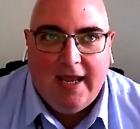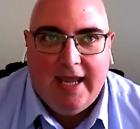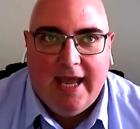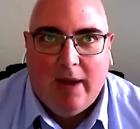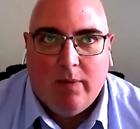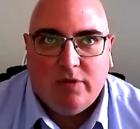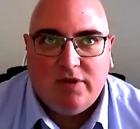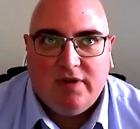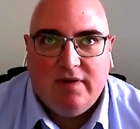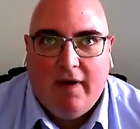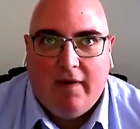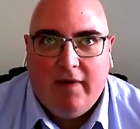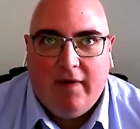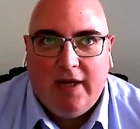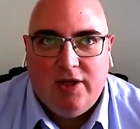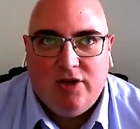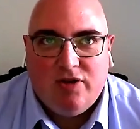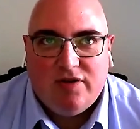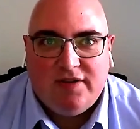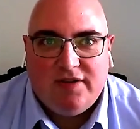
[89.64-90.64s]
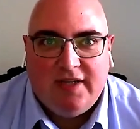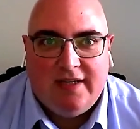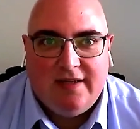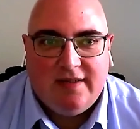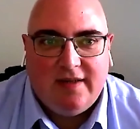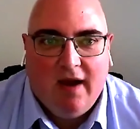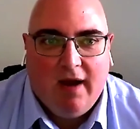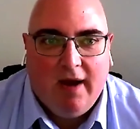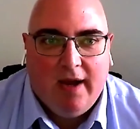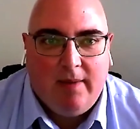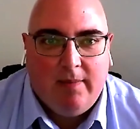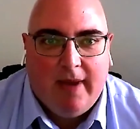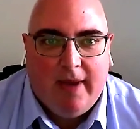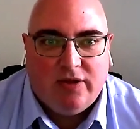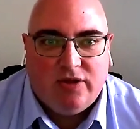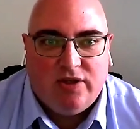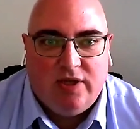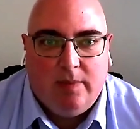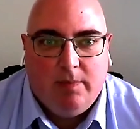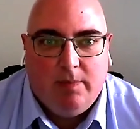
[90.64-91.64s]
Yeah, it was a very interesting time.
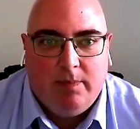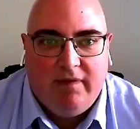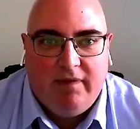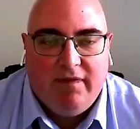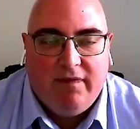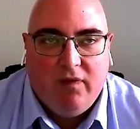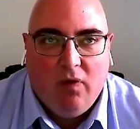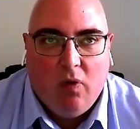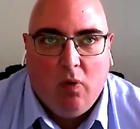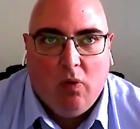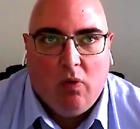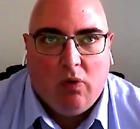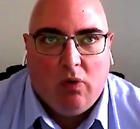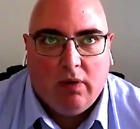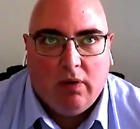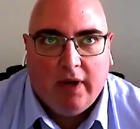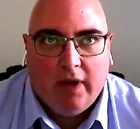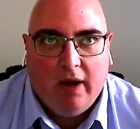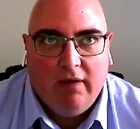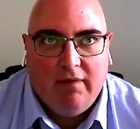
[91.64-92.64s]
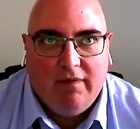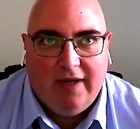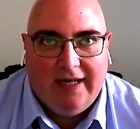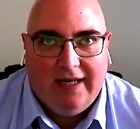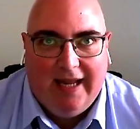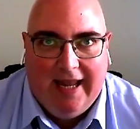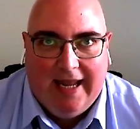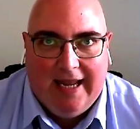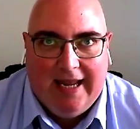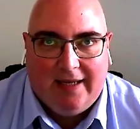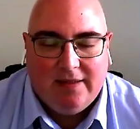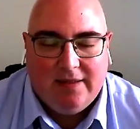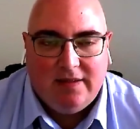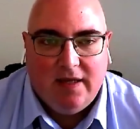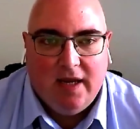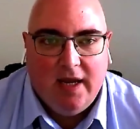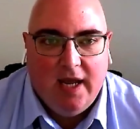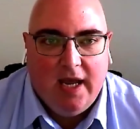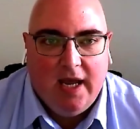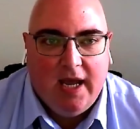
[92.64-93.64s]
Actually, before COVID hit,
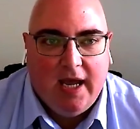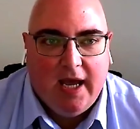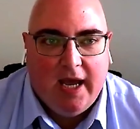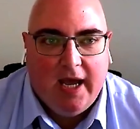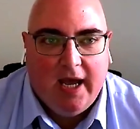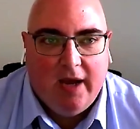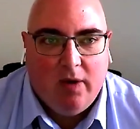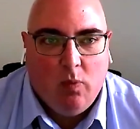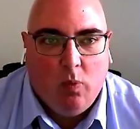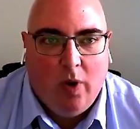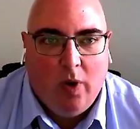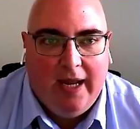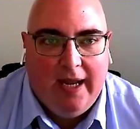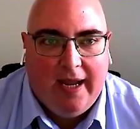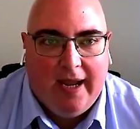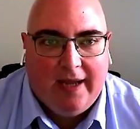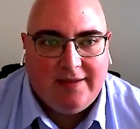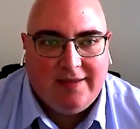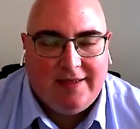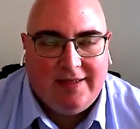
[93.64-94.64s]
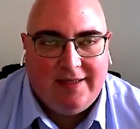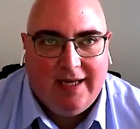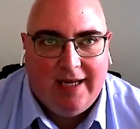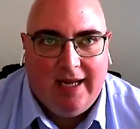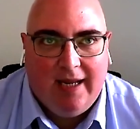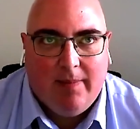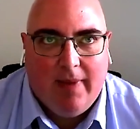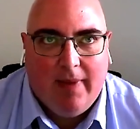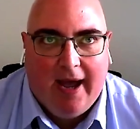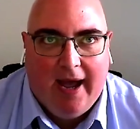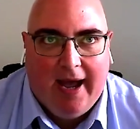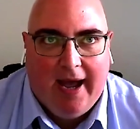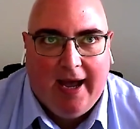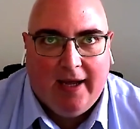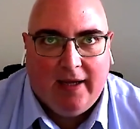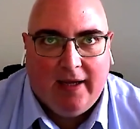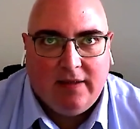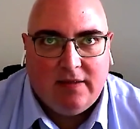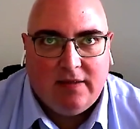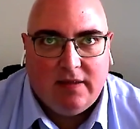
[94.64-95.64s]
we as a team
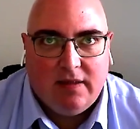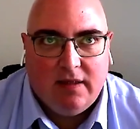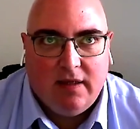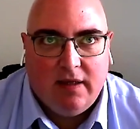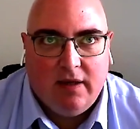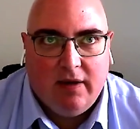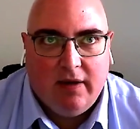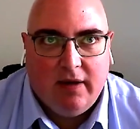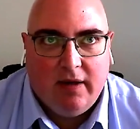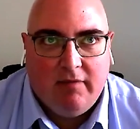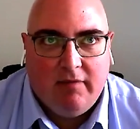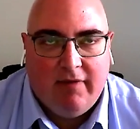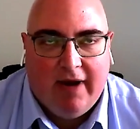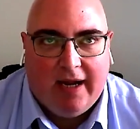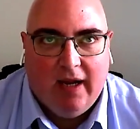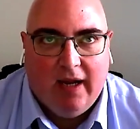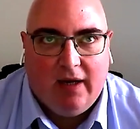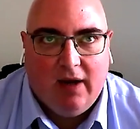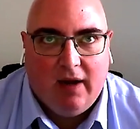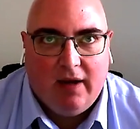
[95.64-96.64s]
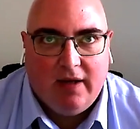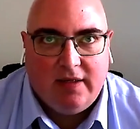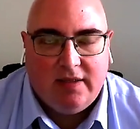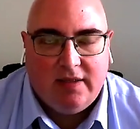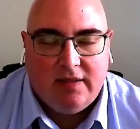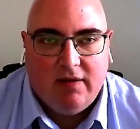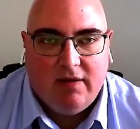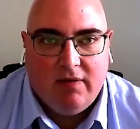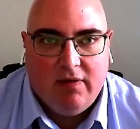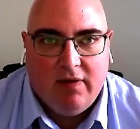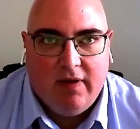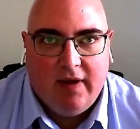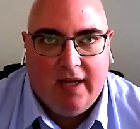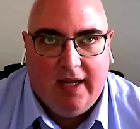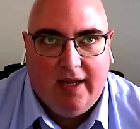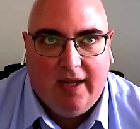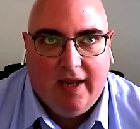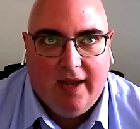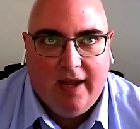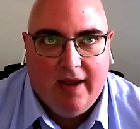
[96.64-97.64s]
had recognised
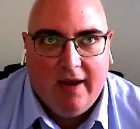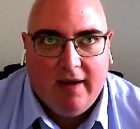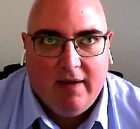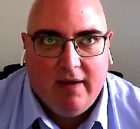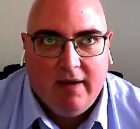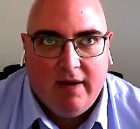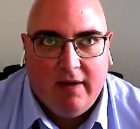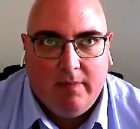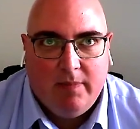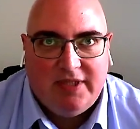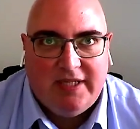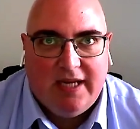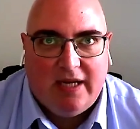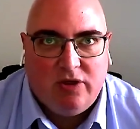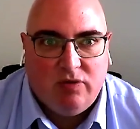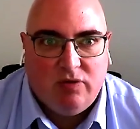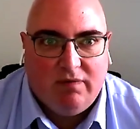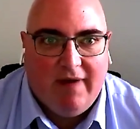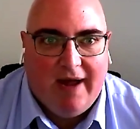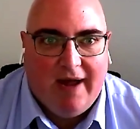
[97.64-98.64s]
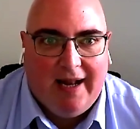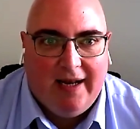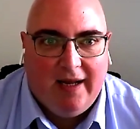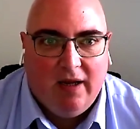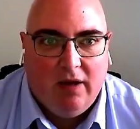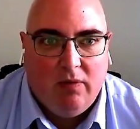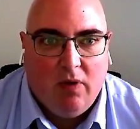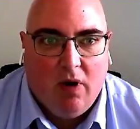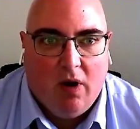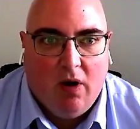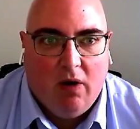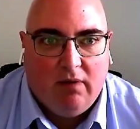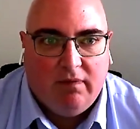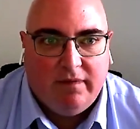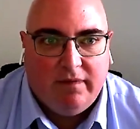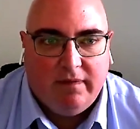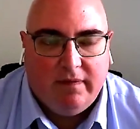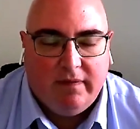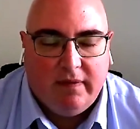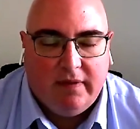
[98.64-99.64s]
the potential value of
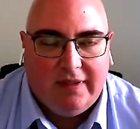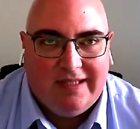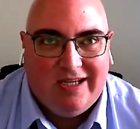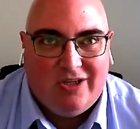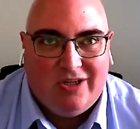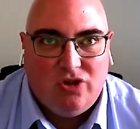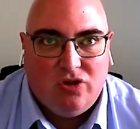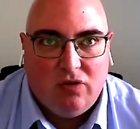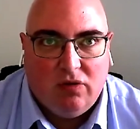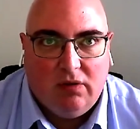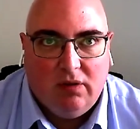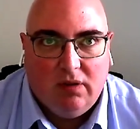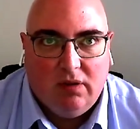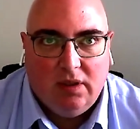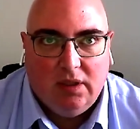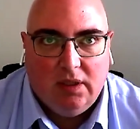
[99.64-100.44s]
digital